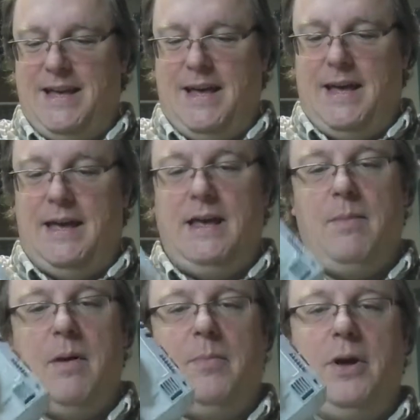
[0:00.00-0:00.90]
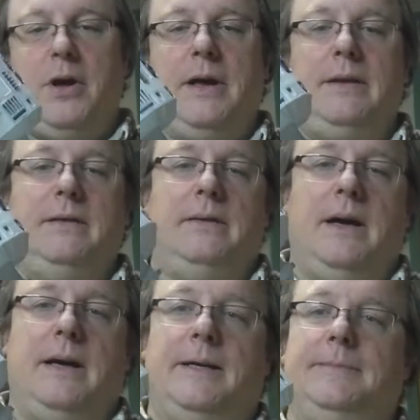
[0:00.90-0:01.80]
Came out pretty good.
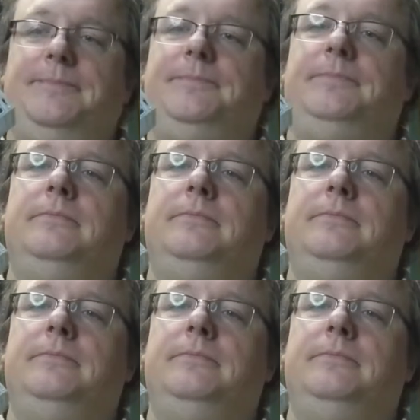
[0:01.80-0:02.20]
A